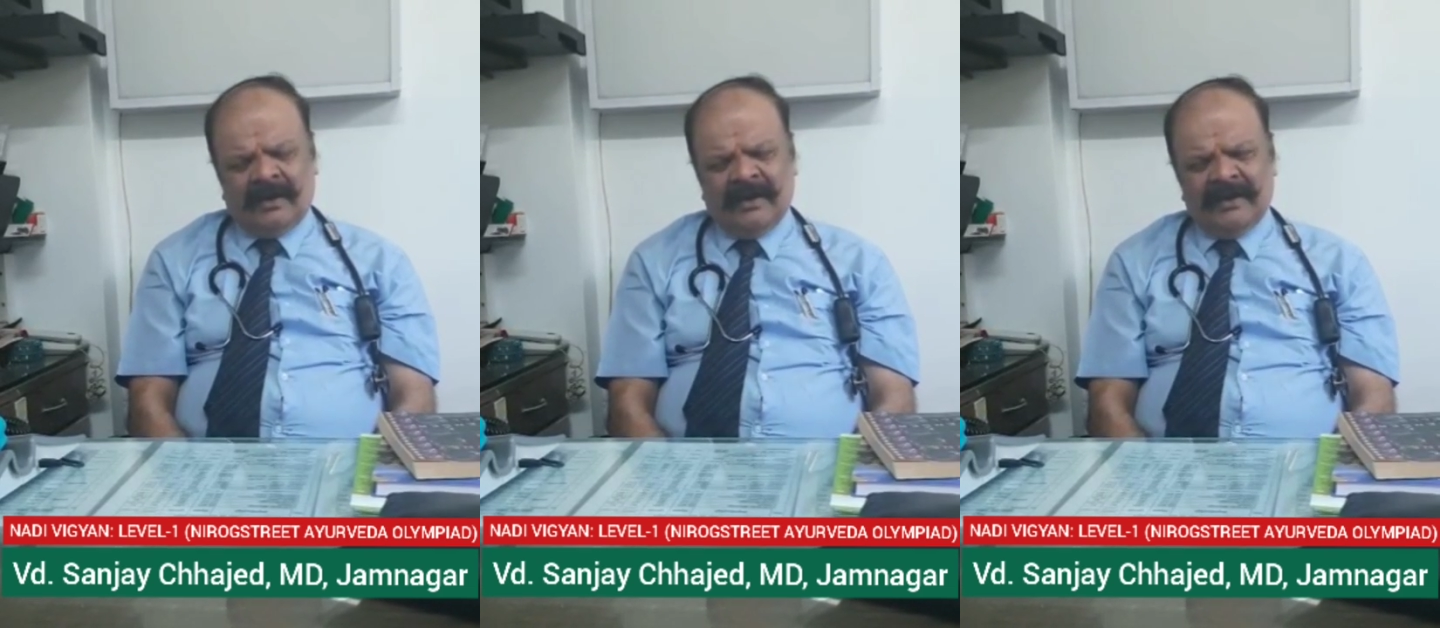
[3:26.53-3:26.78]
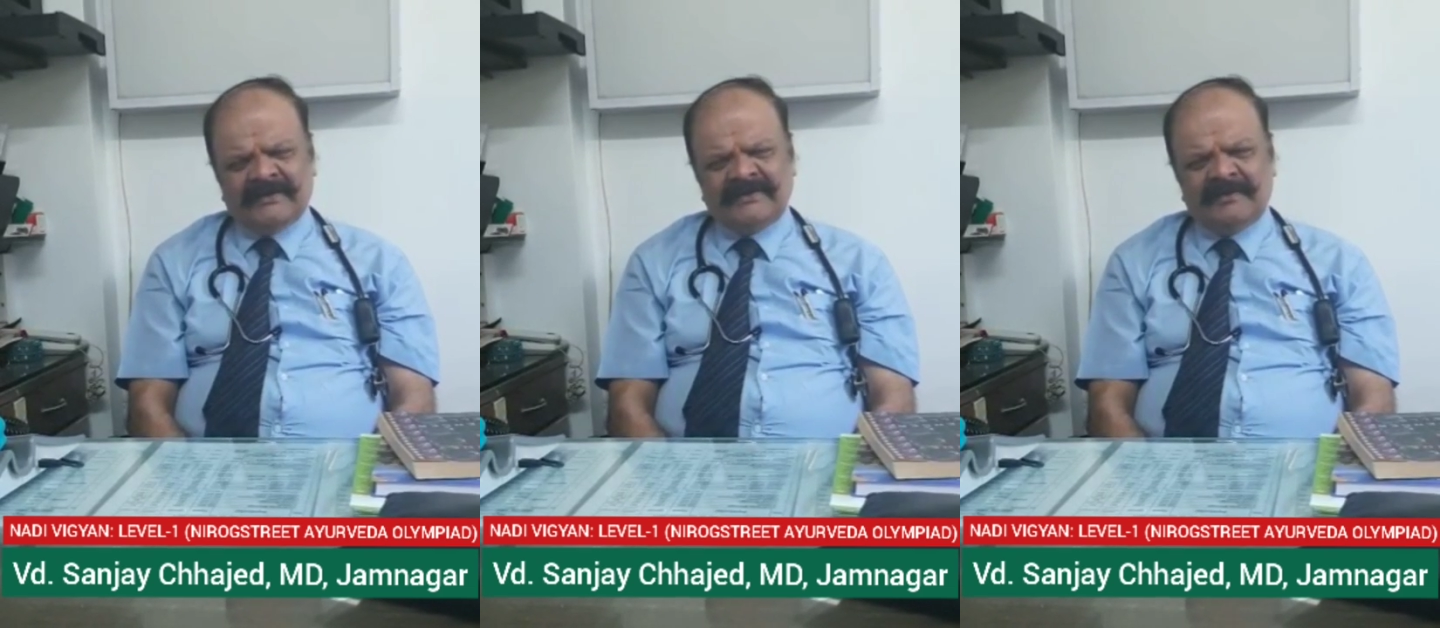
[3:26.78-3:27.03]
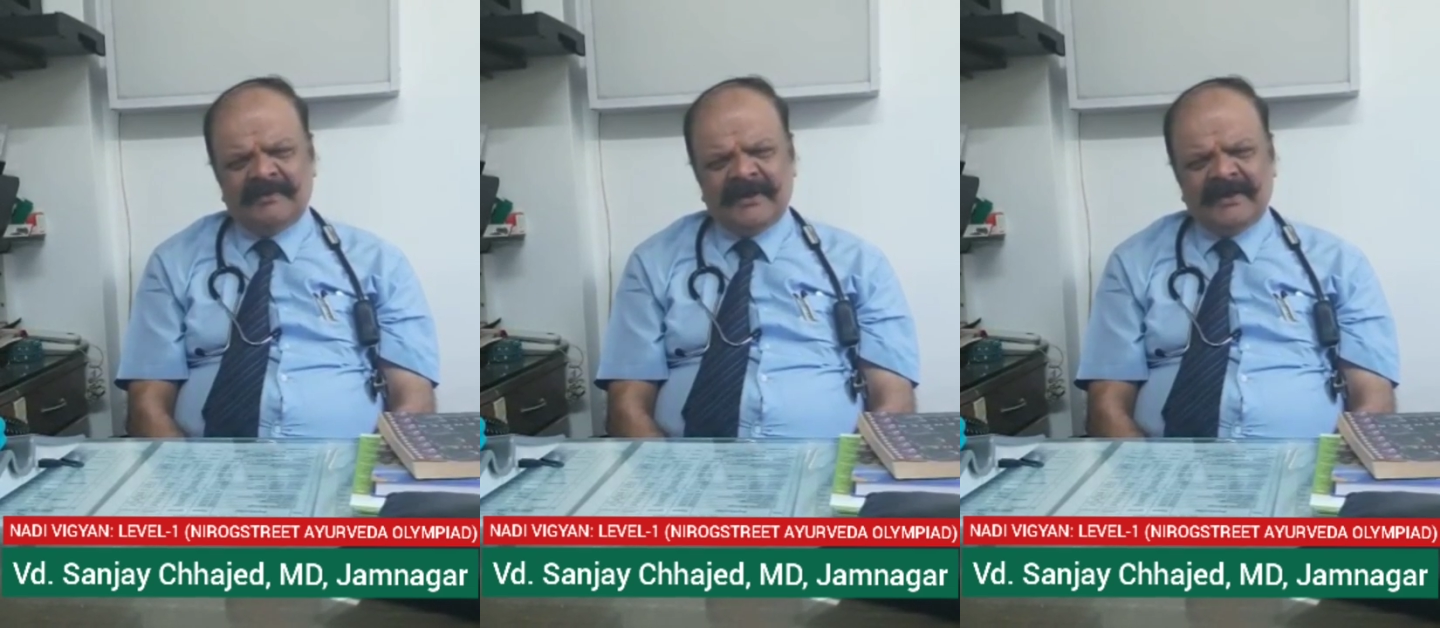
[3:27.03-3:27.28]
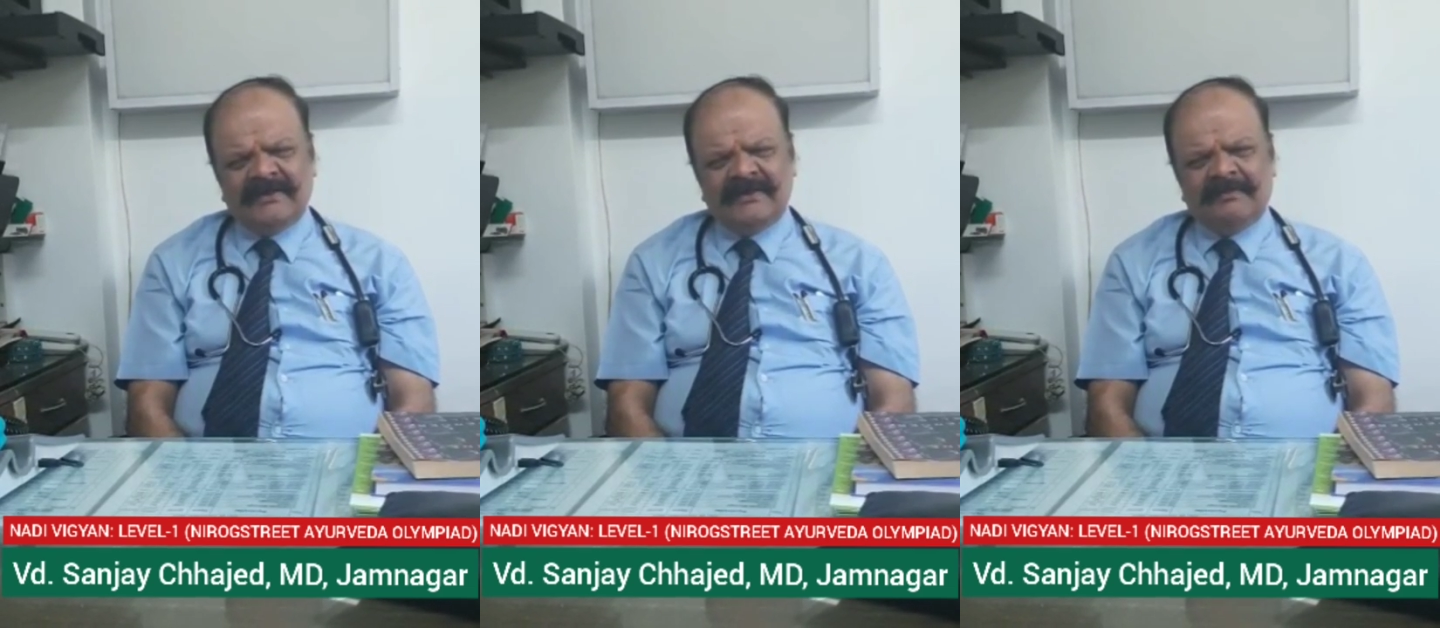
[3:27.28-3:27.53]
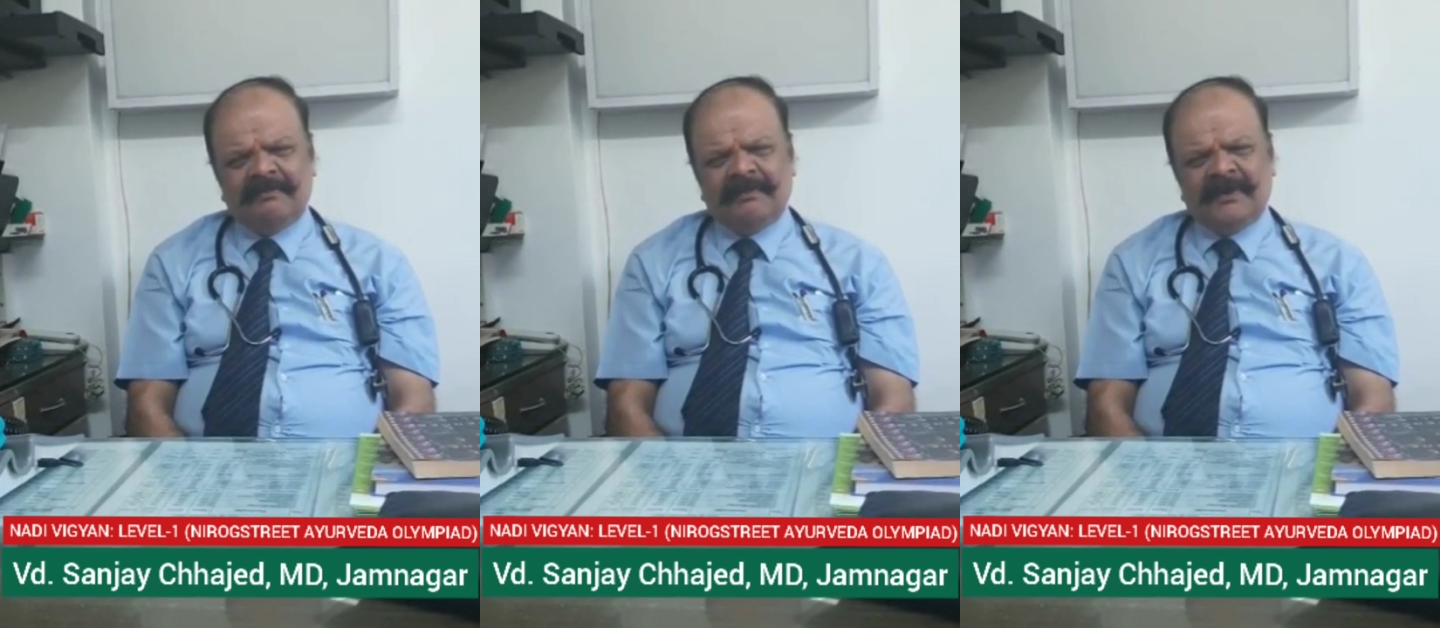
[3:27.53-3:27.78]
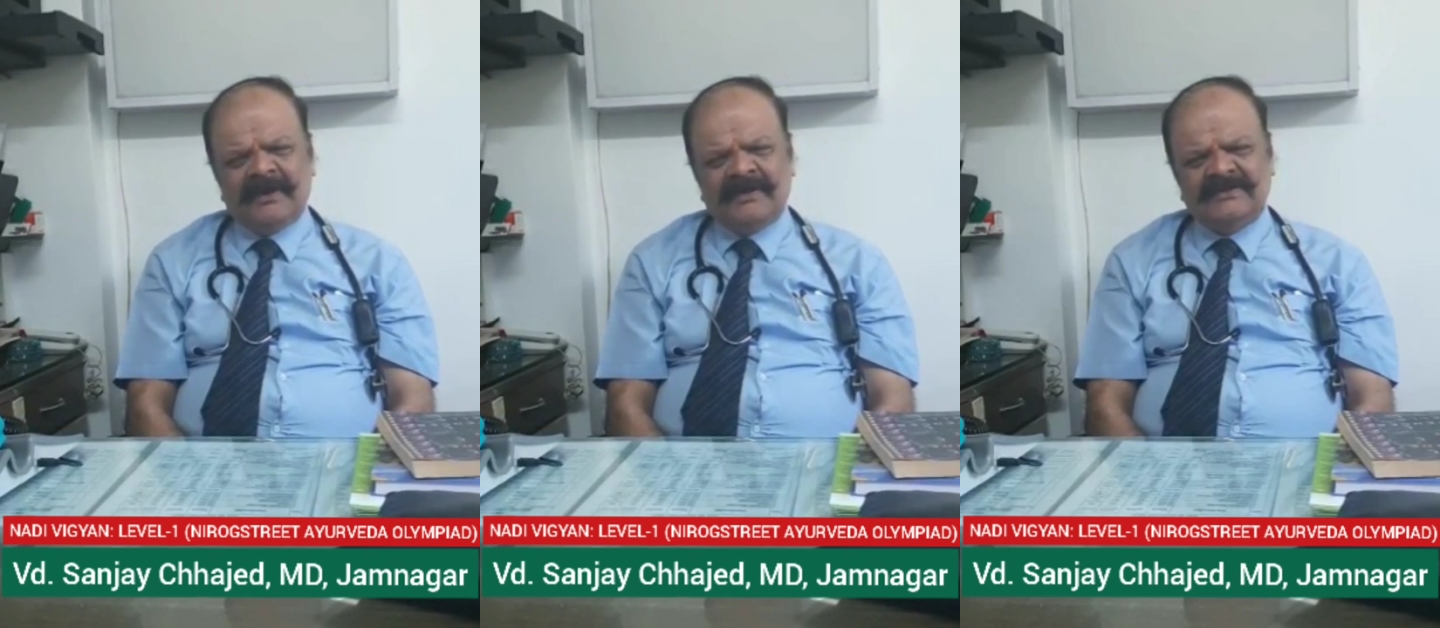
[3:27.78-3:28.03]
examining the
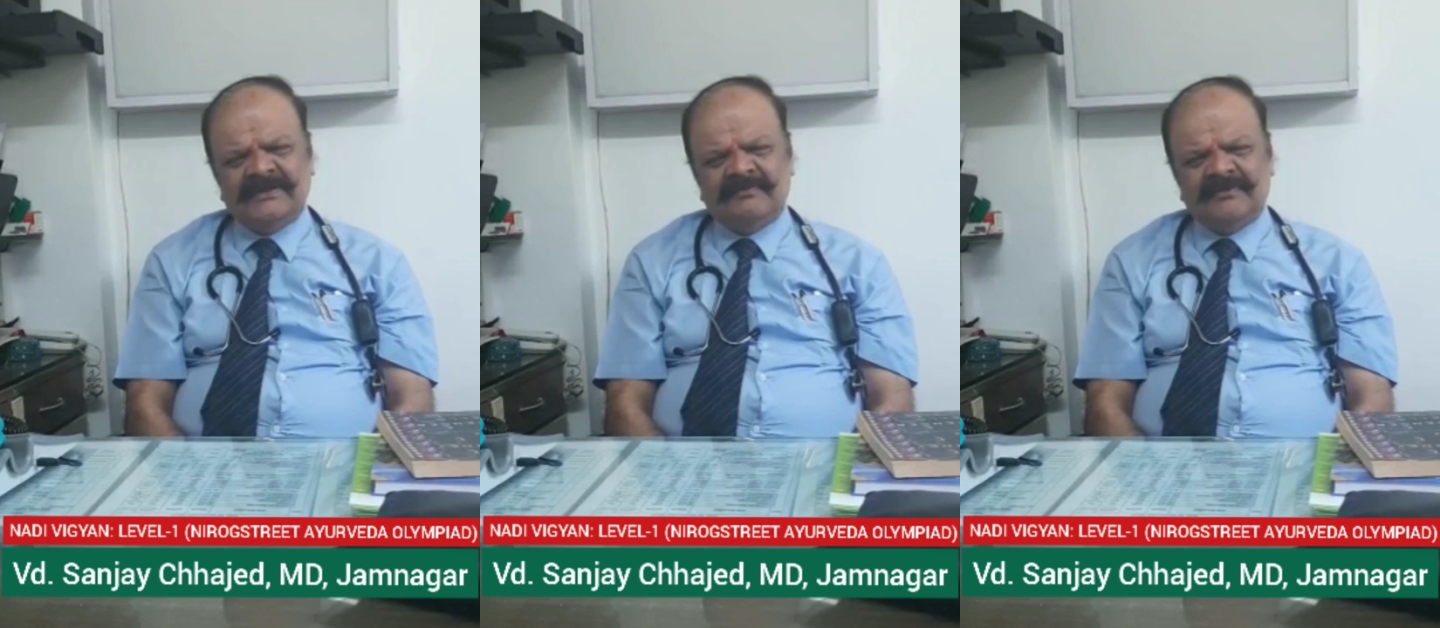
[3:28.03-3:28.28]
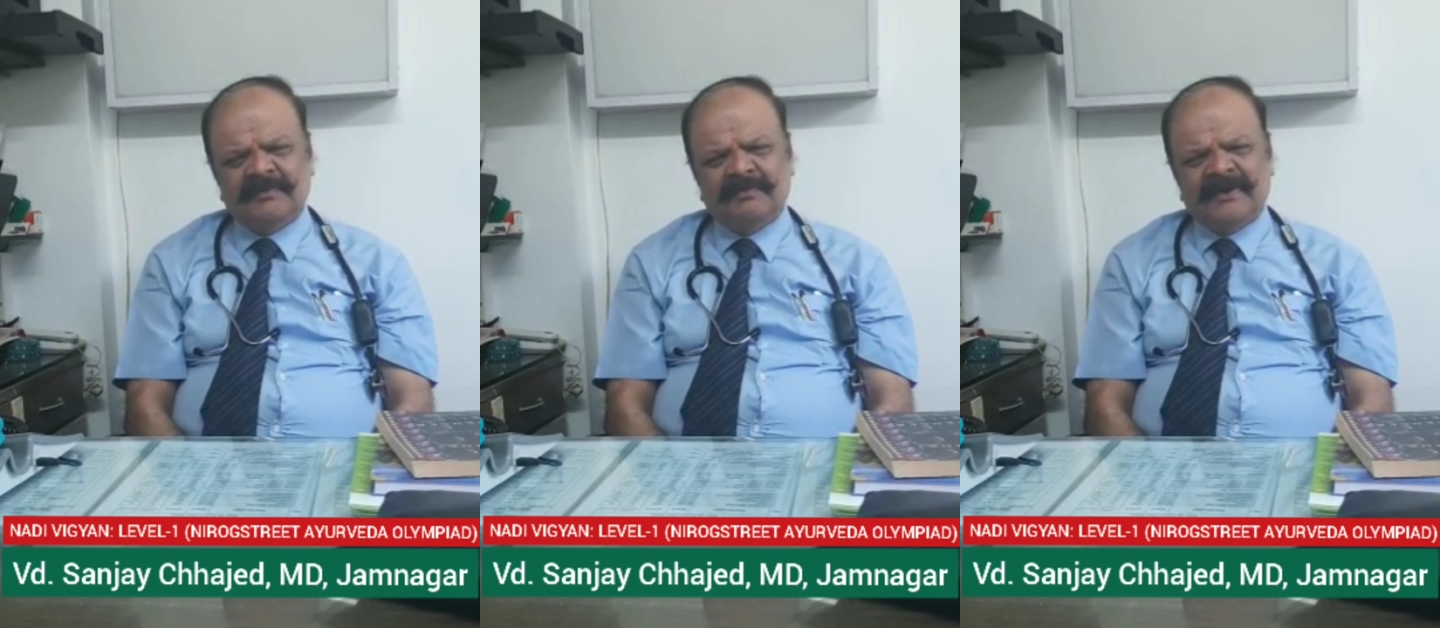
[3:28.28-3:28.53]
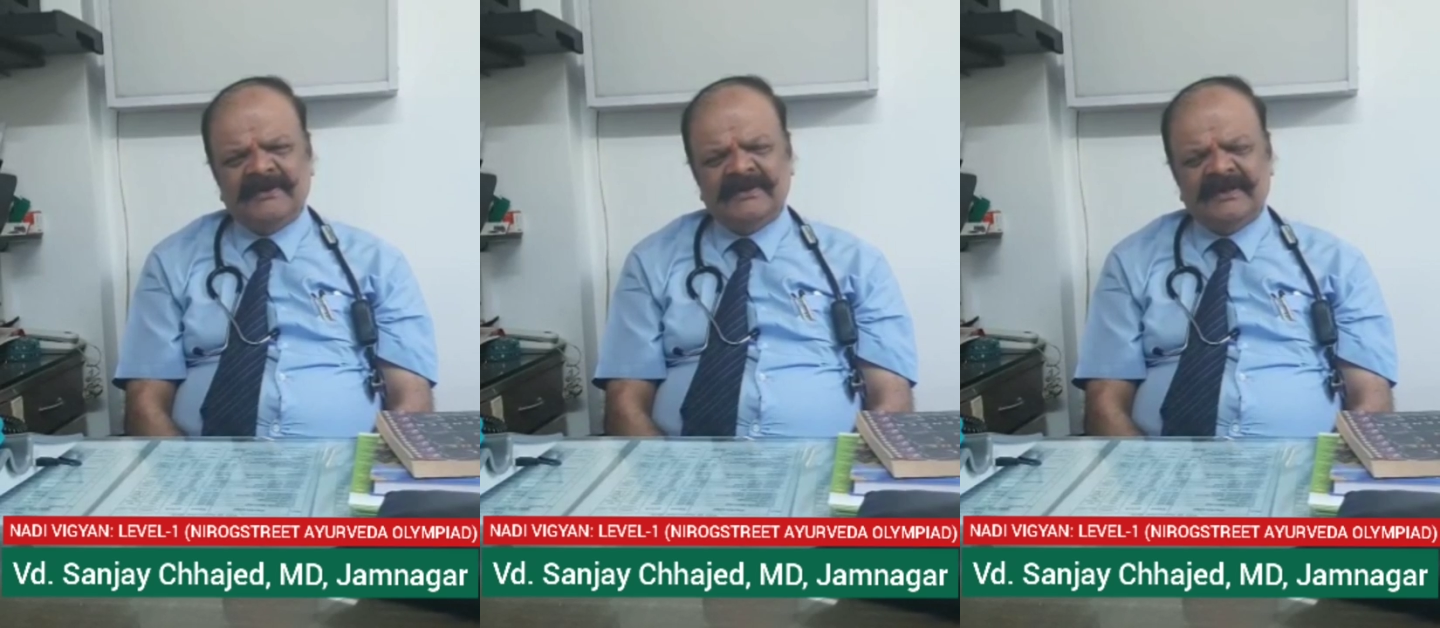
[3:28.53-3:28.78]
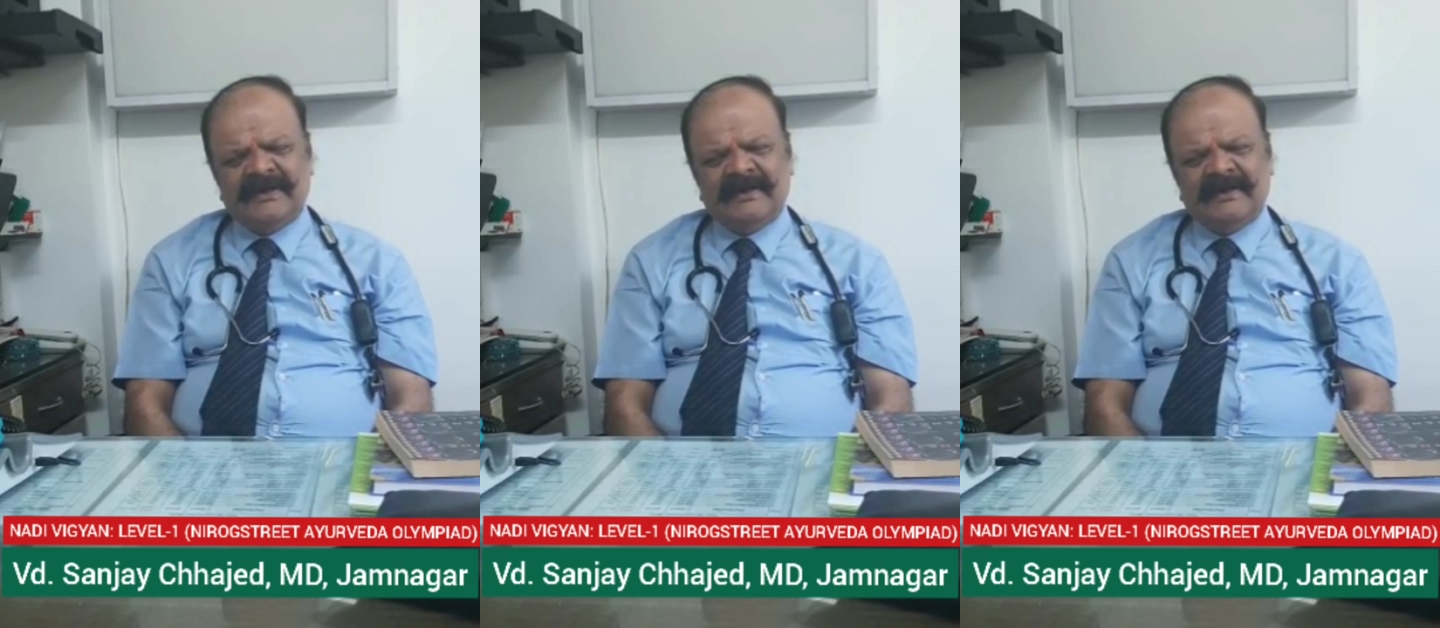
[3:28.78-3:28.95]
pulse of the patient